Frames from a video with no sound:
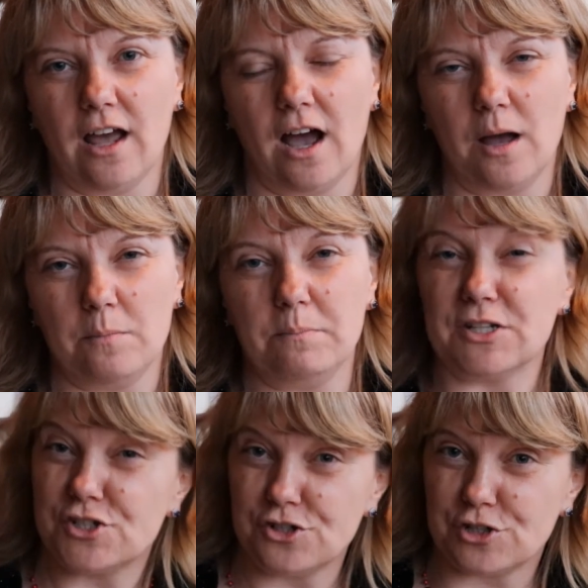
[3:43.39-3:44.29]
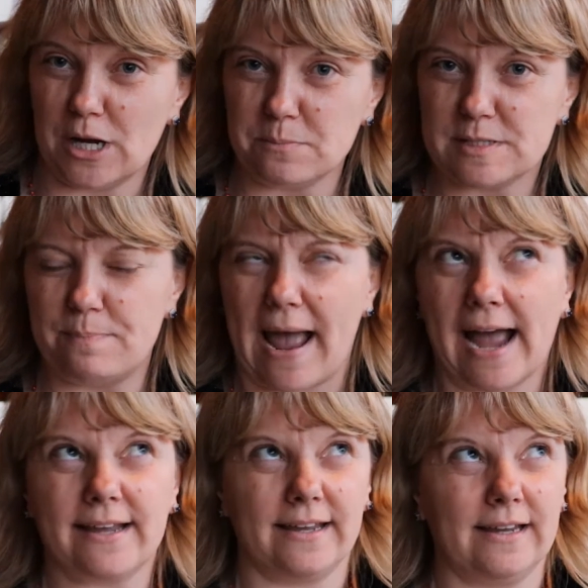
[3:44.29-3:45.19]
um, mission trips
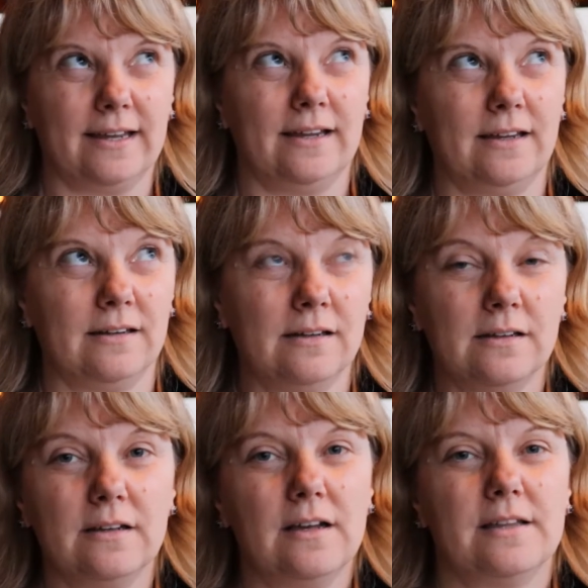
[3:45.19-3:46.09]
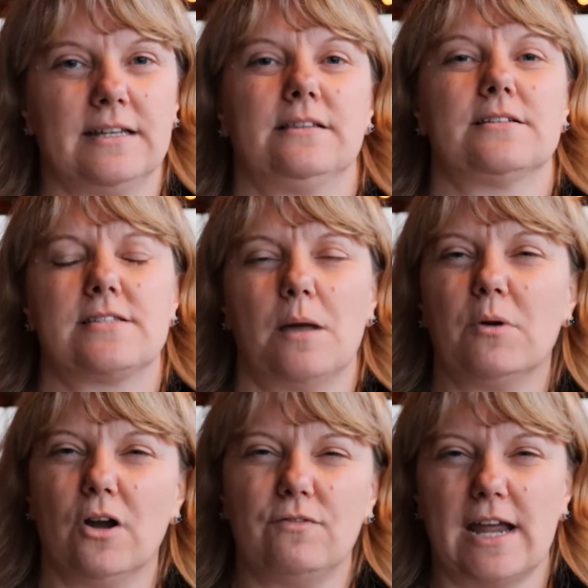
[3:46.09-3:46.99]
back in, I think, the
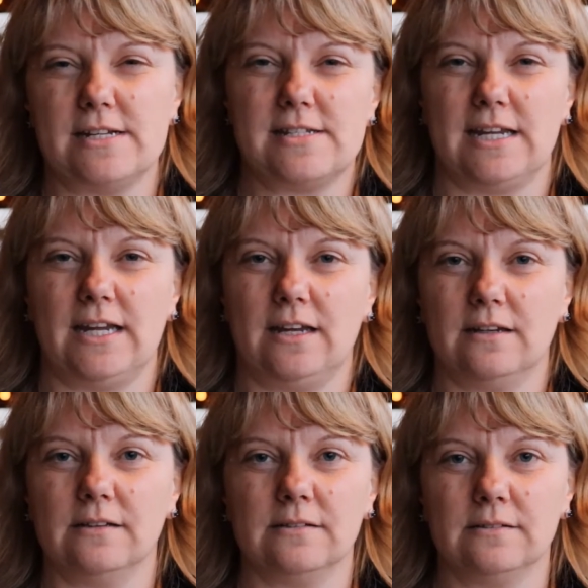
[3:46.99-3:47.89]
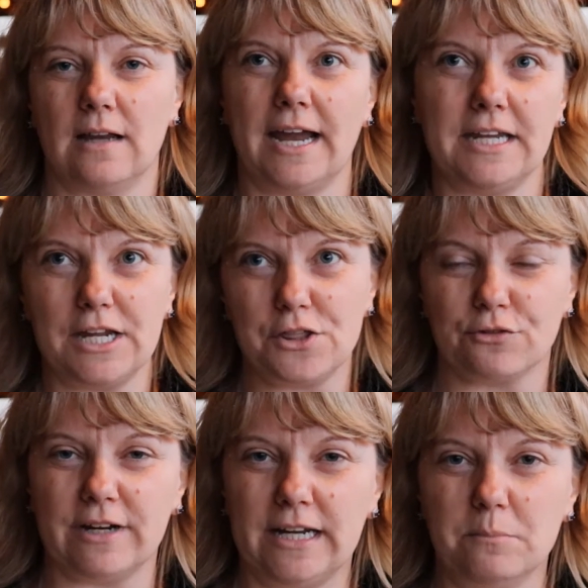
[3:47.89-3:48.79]
summer of
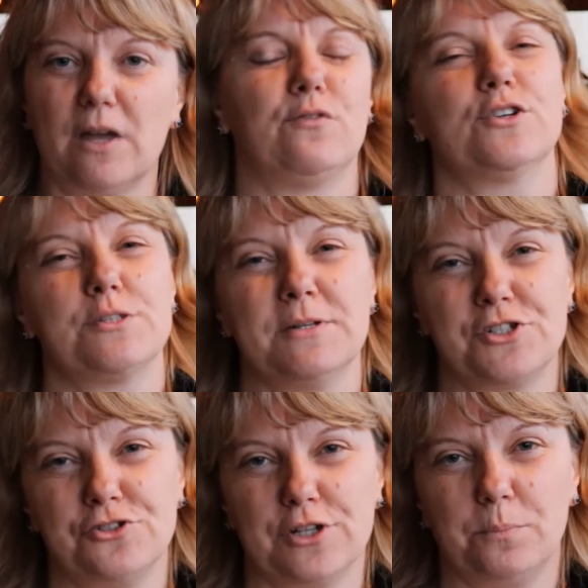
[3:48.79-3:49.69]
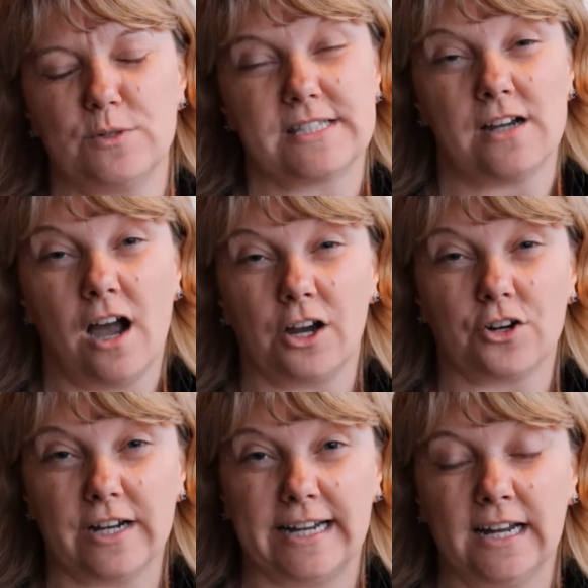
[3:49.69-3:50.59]
1993. My first mission trip was to
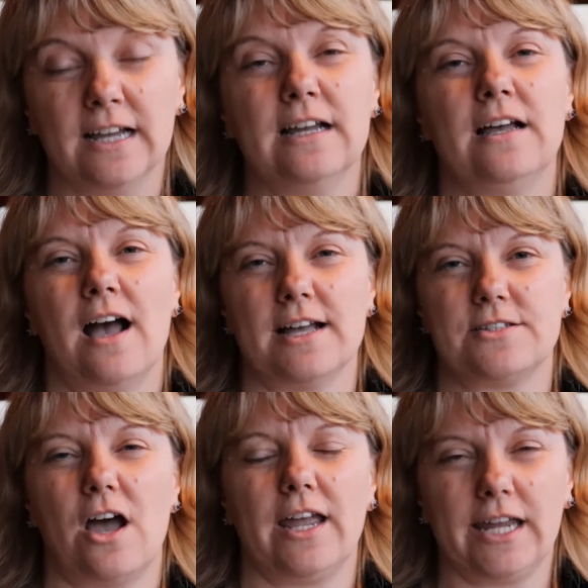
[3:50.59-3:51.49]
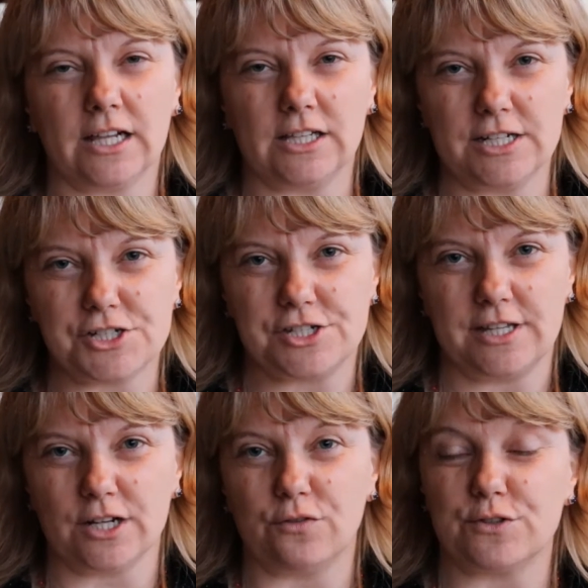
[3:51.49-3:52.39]
Hungary. I taught English
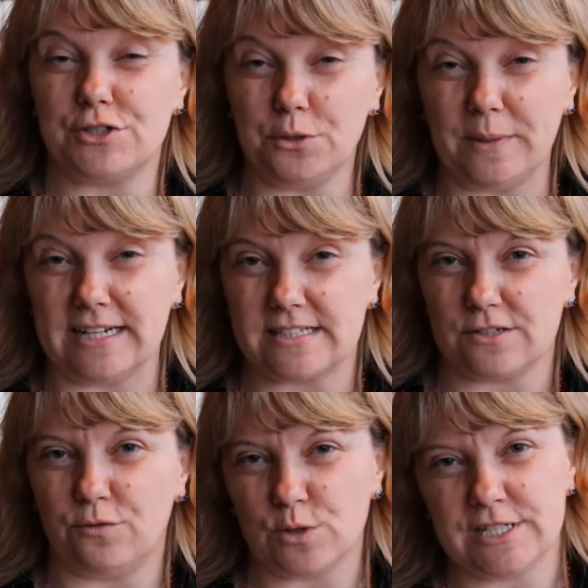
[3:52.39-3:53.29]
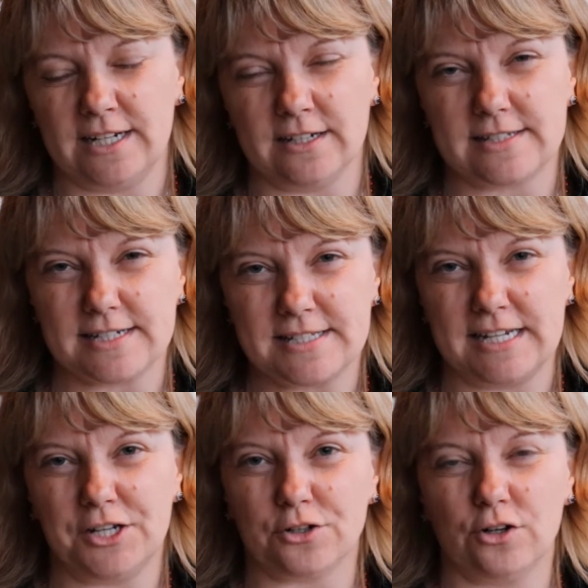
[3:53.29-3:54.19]
there for two weeks to 14 to
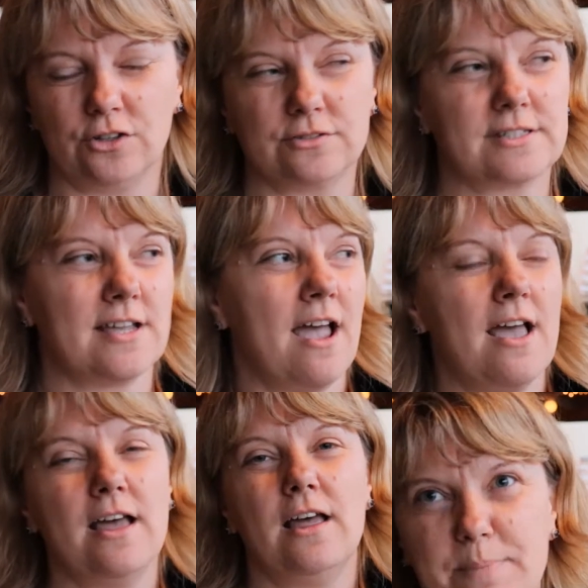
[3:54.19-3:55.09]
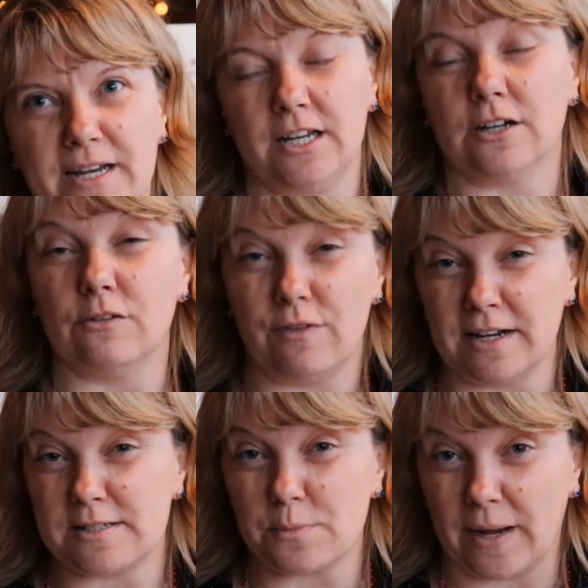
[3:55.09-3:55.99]
16 year olds. Spent a year in
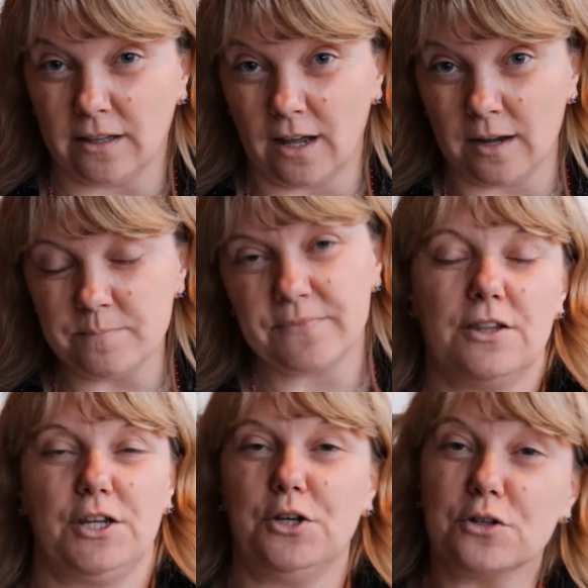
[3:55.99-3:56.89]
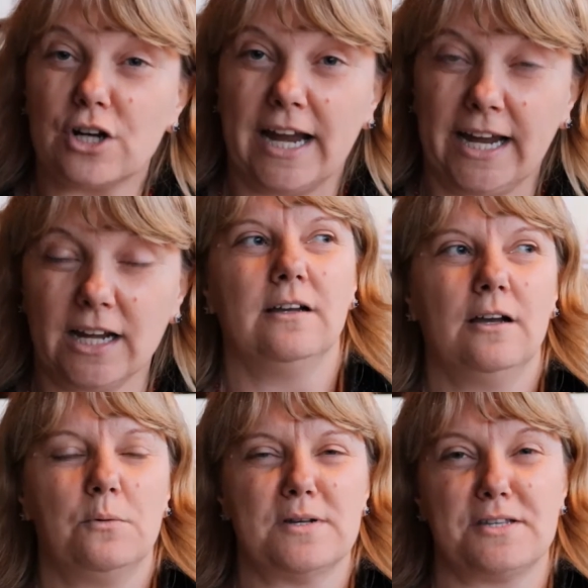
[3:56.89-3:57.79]
Venezuela. The Ukraine
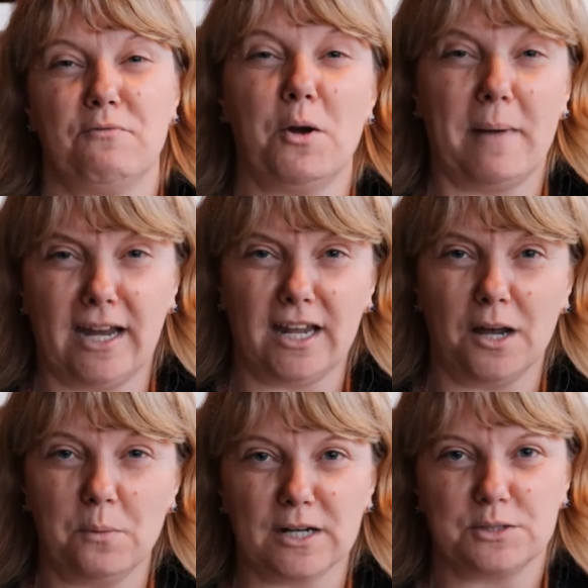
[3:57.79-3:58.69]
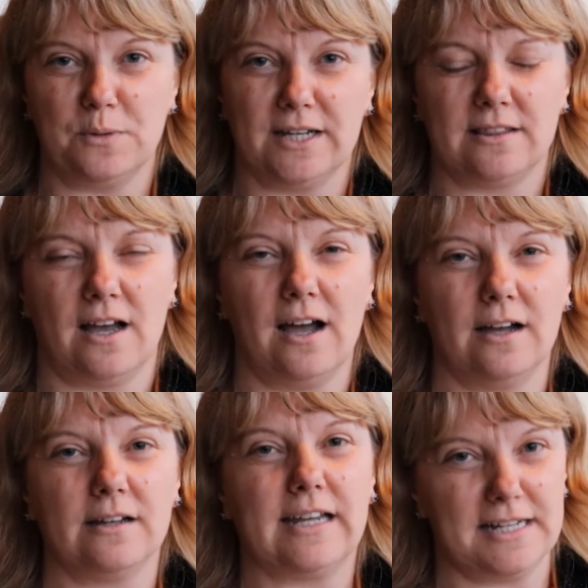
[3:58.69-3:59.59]
was in Romania, worked with
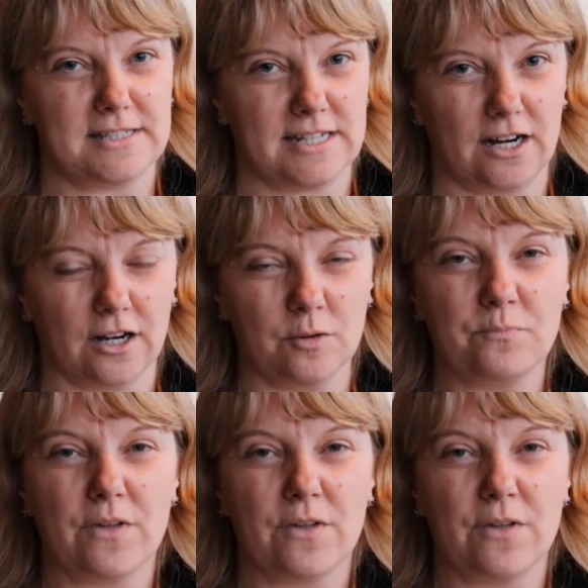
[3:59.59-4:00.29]
uh, kids there.